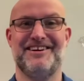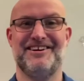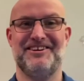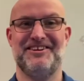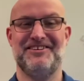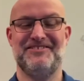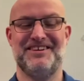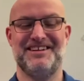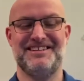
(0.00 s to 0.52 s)

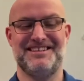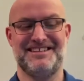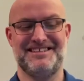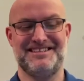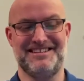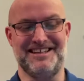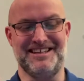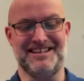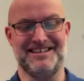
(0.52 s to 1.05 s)

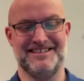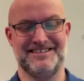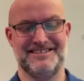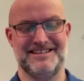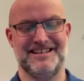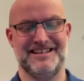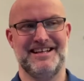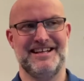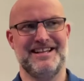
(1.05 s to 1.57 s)
Fantastic.
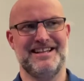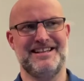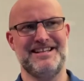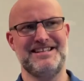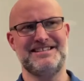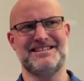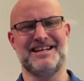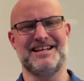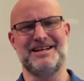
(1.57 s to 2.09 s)
This
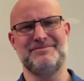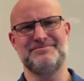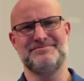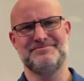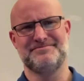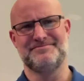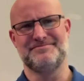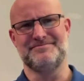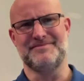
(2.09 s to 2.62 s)
time,
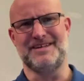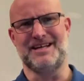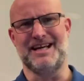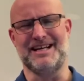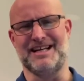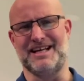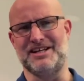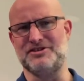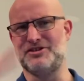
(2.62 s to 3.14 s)
I'd
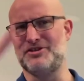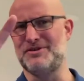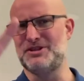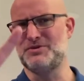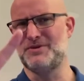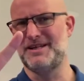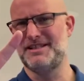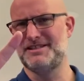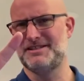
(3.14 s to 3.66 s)
like you to do it
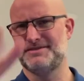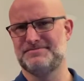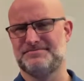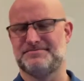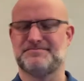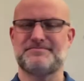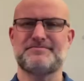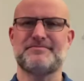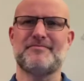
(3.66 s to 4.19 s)
twice.
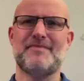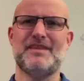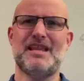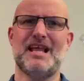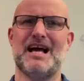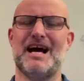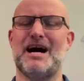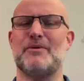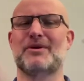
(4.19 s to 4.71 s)

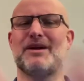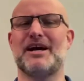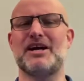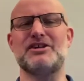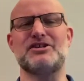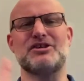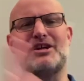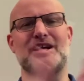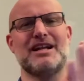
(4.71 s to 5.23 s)
I would like you
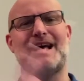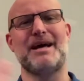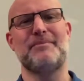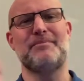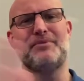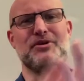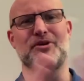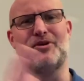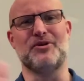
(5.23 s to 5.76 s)
to clap
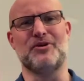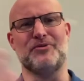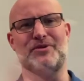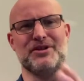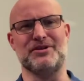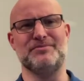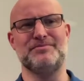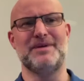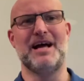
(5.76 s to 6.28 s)
your
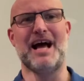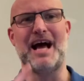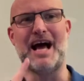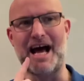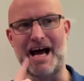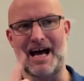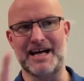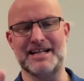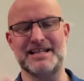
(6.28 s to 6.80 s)
rhythm
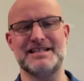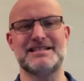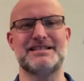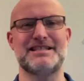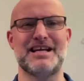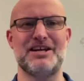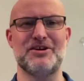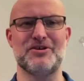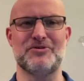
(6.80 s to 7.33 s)
and
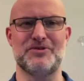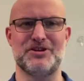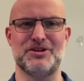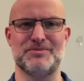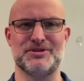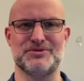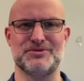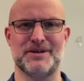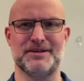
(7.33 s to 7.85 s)
say your rhythm
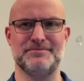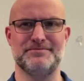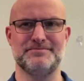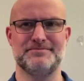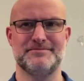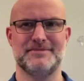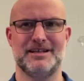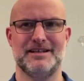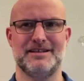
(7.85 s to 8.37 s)
as well.
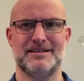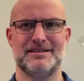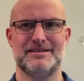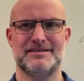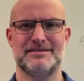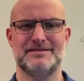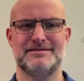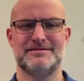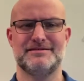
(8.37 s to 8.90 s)

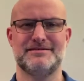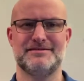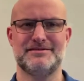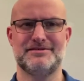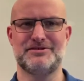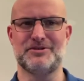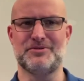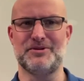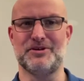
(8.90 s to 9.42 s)

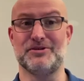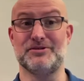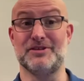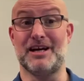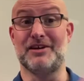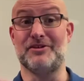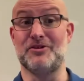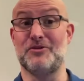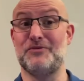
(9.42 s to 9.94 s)
So we're going,
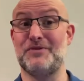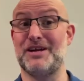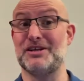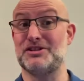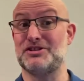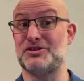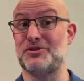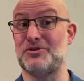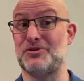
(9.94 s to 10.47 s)
and don't forget to
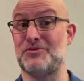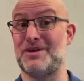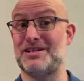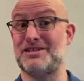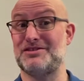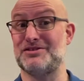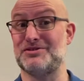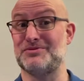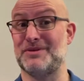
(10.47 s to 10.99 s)
show the
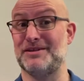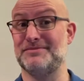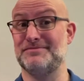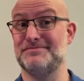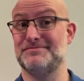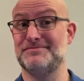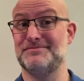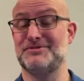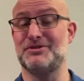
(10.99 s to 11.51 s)
rest as well.
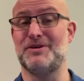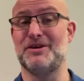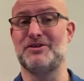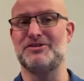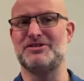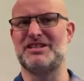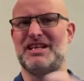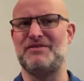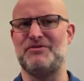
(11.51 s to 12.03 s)
So I'm going
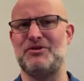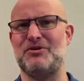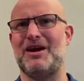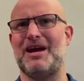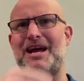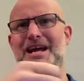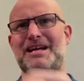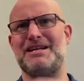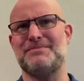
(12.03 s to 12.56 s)
to give you
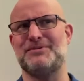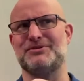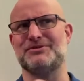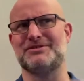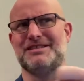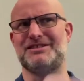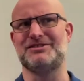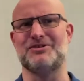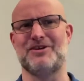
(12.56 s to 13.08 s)
8
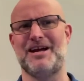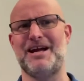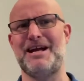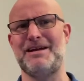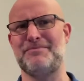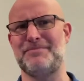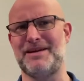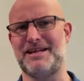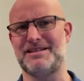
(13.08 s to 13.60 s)
pulses or
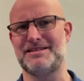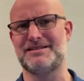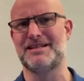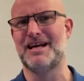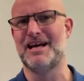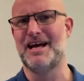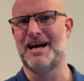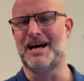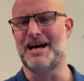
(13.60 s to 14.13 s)
8 beats
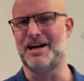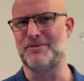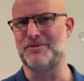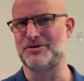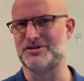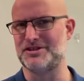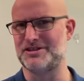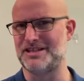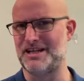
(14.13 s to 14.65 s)
and I want
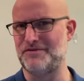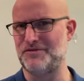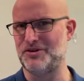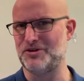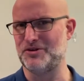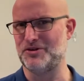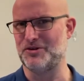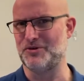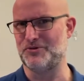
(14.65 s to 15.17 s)
to see if you
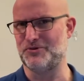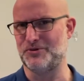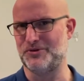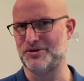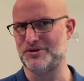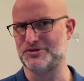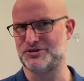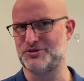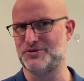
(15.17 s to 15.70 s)
can go through
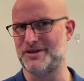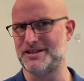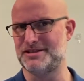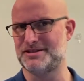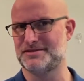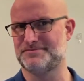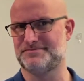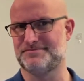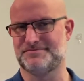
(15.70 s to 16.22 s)
yours twice.
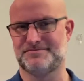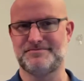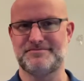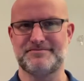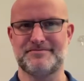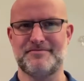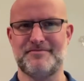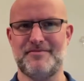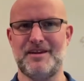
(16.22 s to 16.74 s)

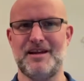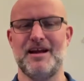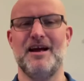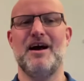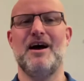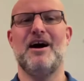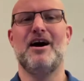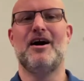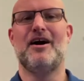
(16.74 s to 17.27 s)

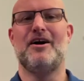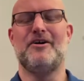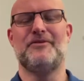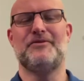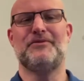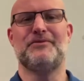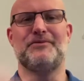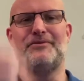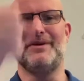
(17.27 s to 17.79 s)

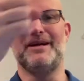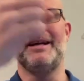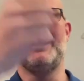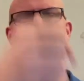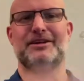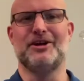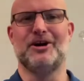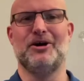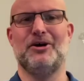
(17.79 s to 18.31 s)
Off we
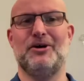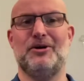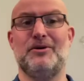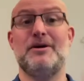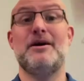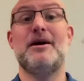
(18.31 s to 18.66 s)
go.